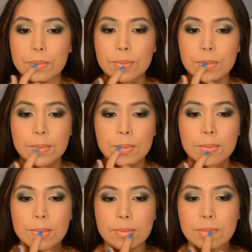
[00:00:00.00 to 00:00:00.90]

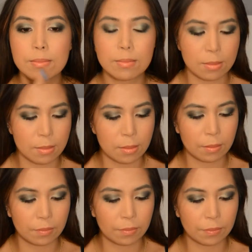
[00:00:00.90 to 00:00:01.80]

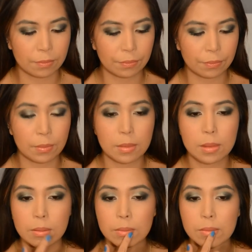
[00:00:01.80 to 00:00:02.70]

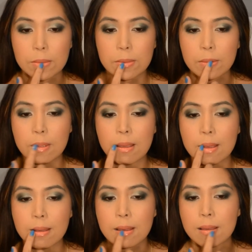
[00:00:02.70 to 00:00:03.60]

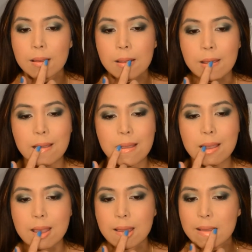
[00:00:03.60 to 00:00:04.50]

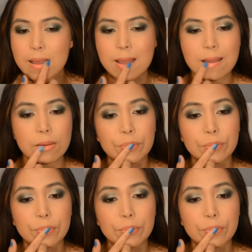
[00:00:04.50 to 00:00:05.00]
(no one is talking)